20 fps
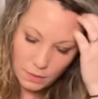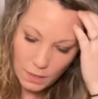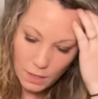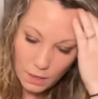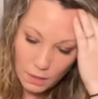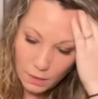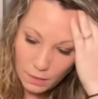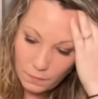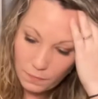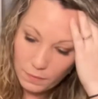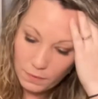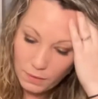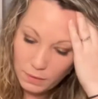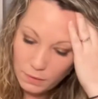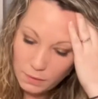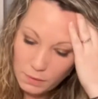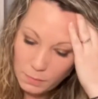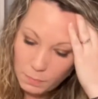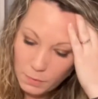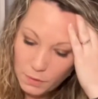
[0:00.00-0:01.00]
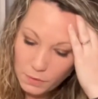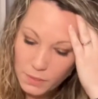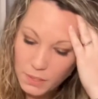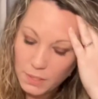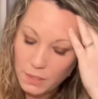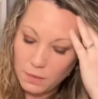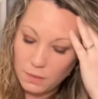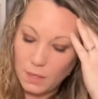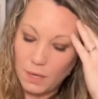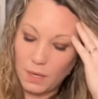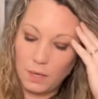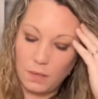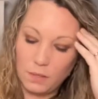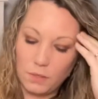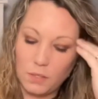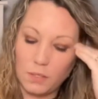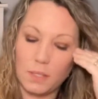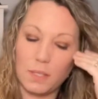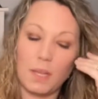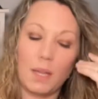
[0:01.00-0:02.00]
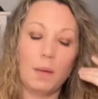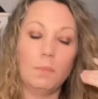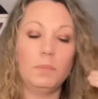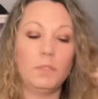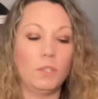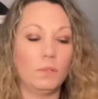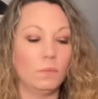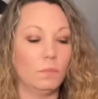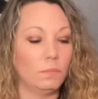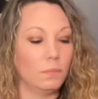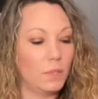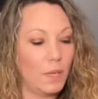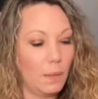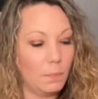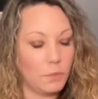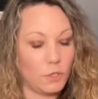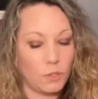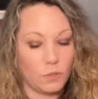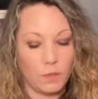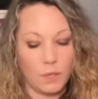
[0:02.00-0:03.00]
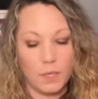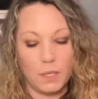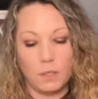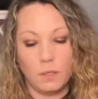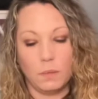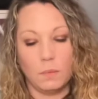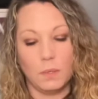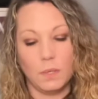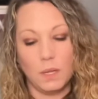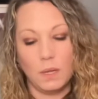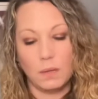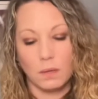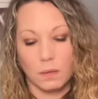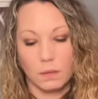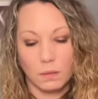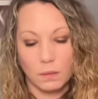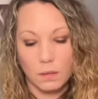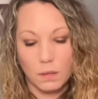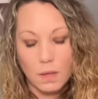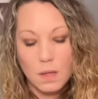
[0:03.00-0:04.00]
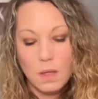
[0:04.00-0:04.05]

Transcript: Yeah, I feel like this person kind of just kept stringing you along.